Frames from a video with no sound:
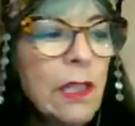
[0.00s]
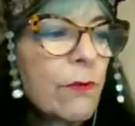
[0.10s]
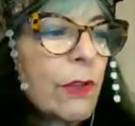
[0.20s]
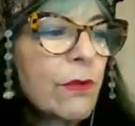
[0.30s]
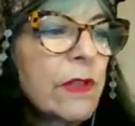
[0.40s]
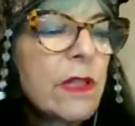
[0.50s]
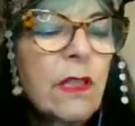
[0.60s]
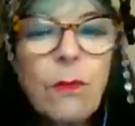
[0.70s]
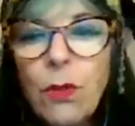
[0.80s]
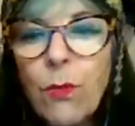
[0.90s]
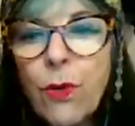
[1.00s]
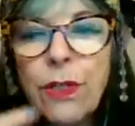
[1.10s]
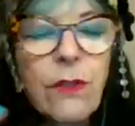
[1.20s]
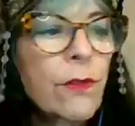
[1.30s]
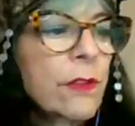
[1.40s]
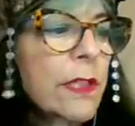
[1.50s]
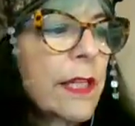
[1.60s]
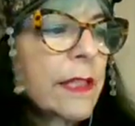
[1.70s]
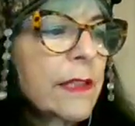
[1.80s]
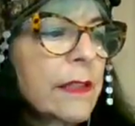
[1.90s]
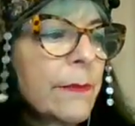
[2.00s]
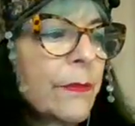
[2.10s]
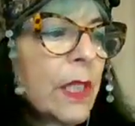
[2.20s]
We don't see them. They're more internalized.